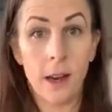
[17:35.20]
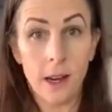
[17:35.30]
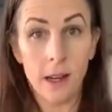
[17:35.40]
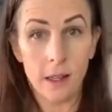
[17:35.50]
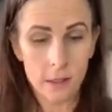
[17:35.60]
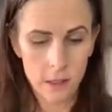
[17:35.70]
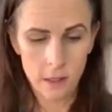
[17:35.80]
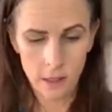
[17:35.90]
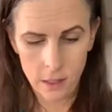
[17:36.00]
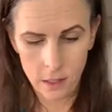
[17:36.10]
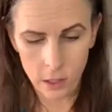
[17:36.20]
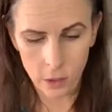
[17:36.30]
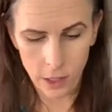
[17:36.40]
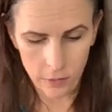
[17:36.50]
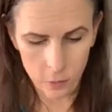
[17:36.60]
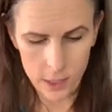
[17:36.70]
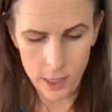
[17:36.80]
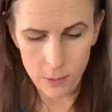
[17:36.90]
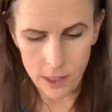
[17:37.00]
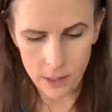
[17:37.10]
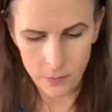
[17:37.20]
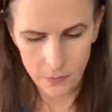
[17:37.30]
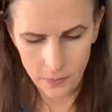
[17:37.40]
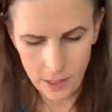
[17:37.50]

and the grave was empty.